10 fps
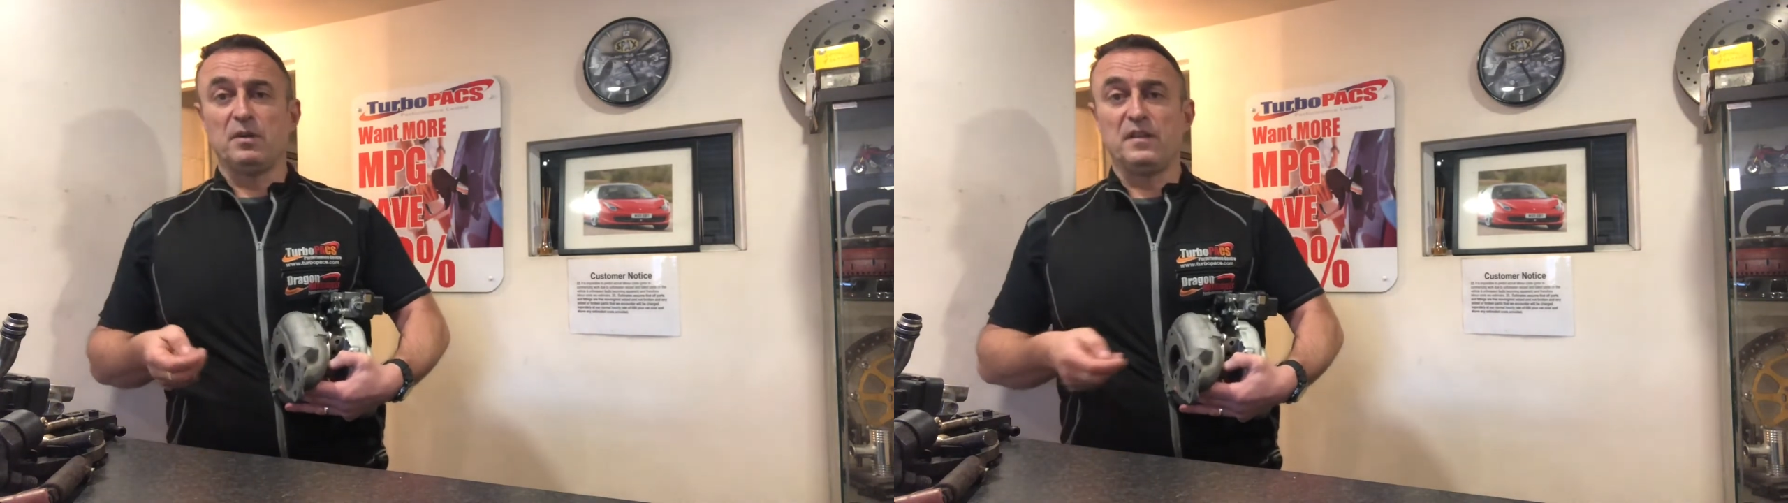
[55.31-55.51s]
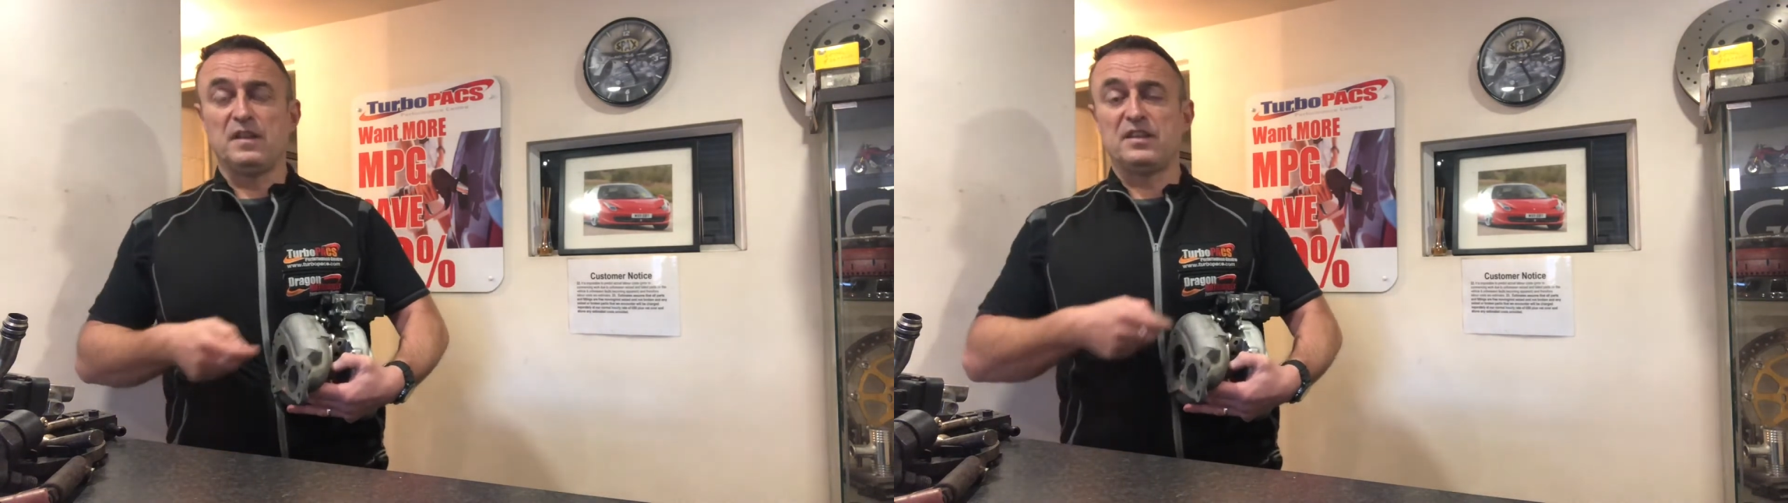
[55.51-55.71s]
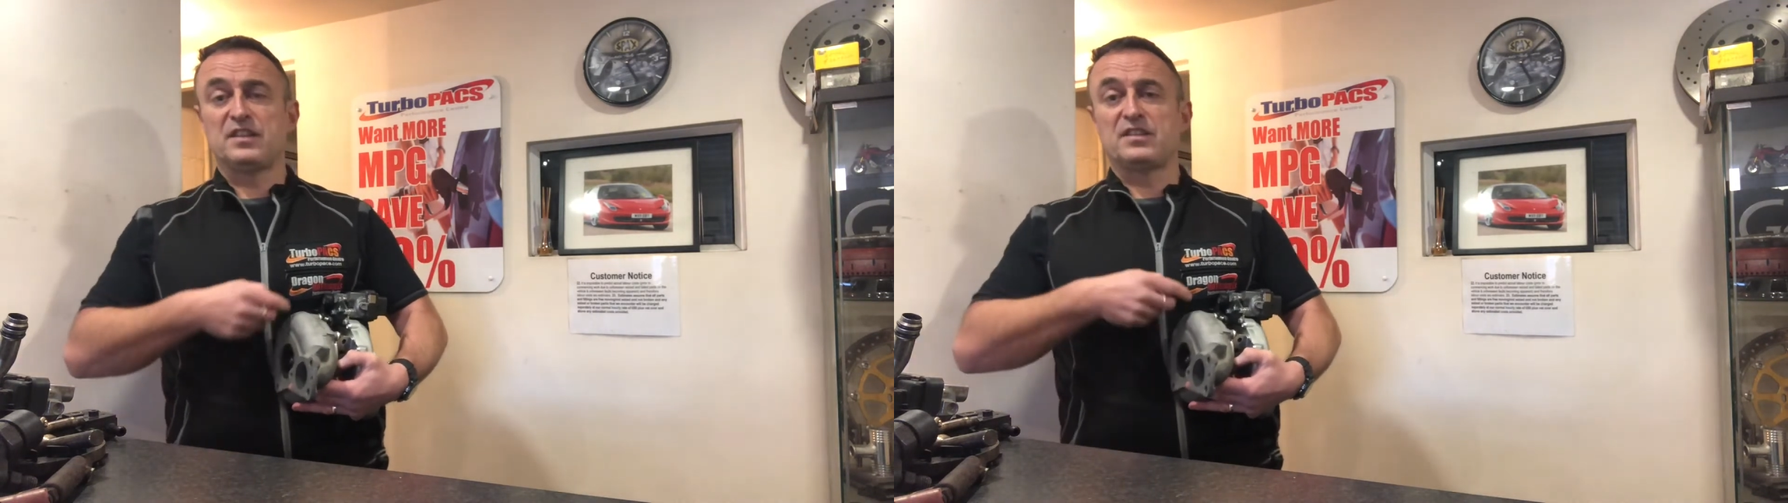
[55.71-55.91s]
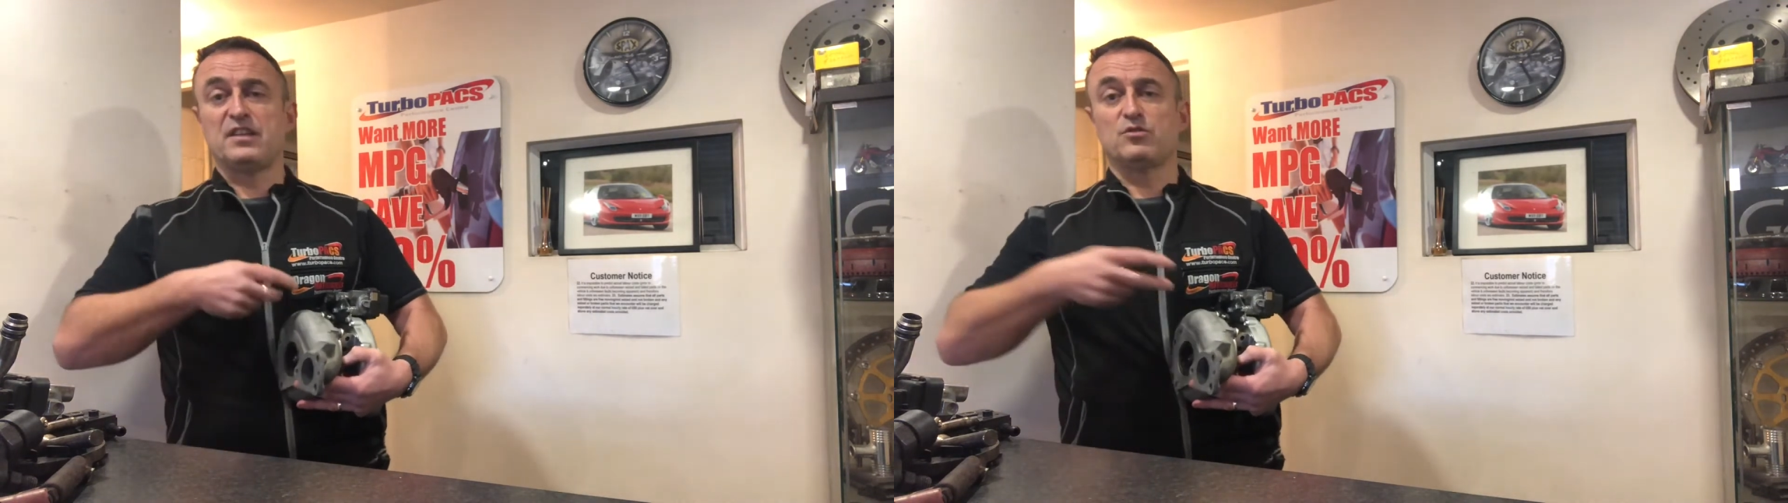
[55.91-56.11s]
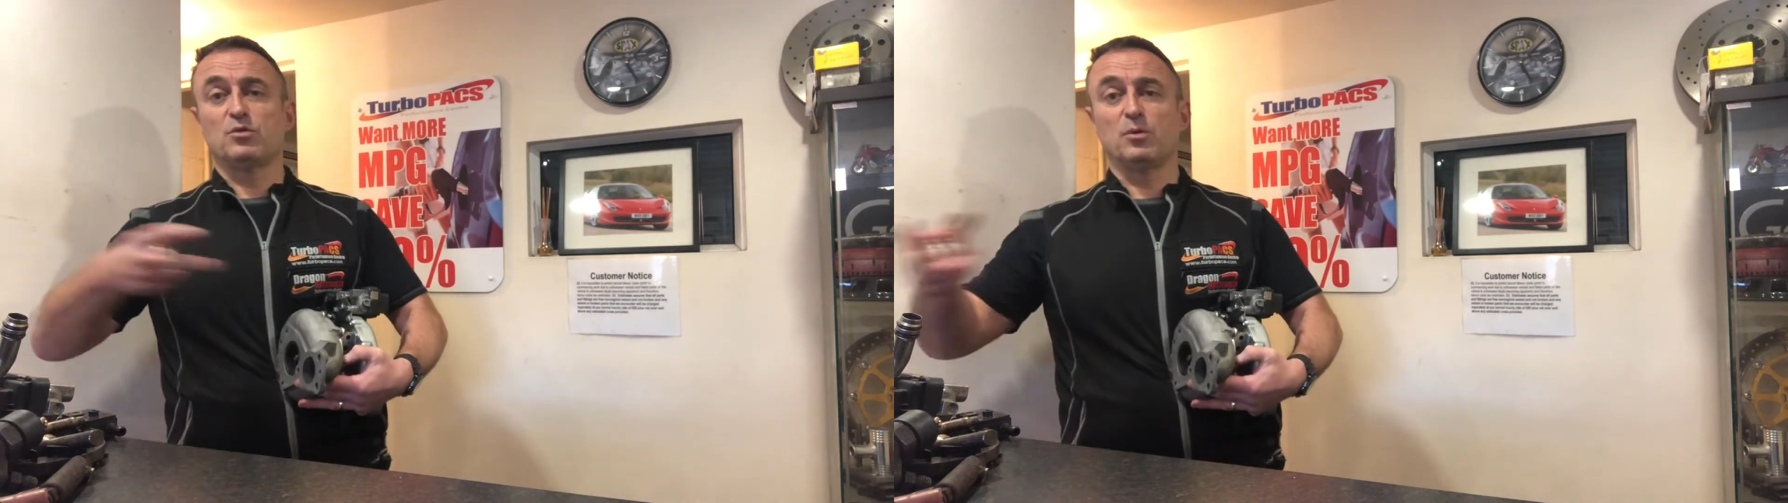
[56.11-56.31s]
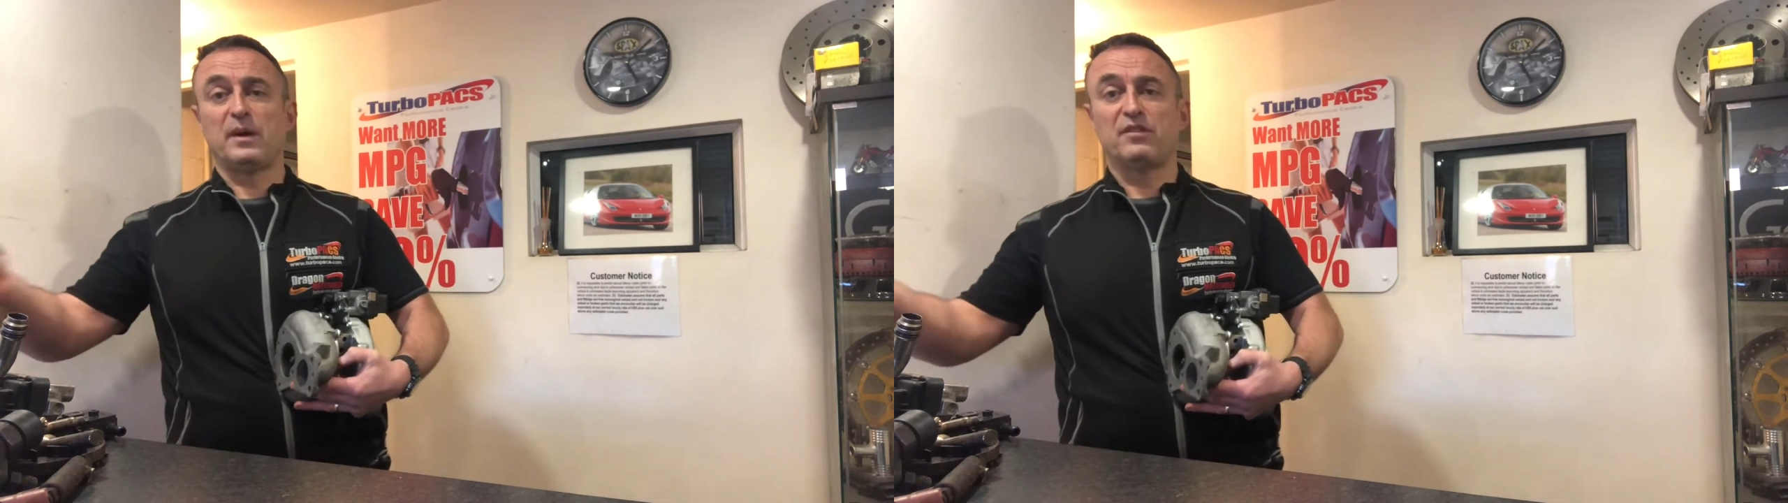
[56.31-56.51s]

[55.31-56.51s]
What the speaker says: and this extends all the way